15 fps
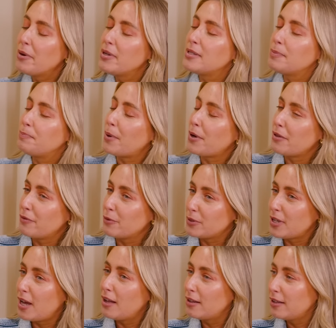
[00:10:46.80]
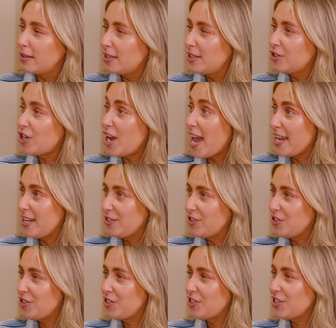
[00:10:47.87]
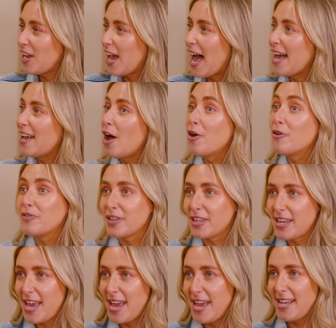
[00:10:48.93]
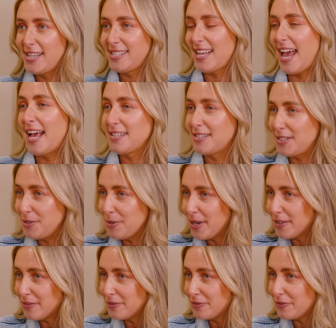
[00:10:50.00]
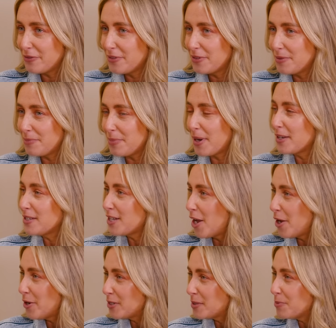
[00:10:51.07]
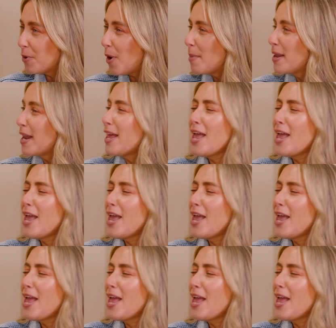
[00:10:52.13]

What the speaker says: has both of your style changed over the years as you have begun to host more? I mean,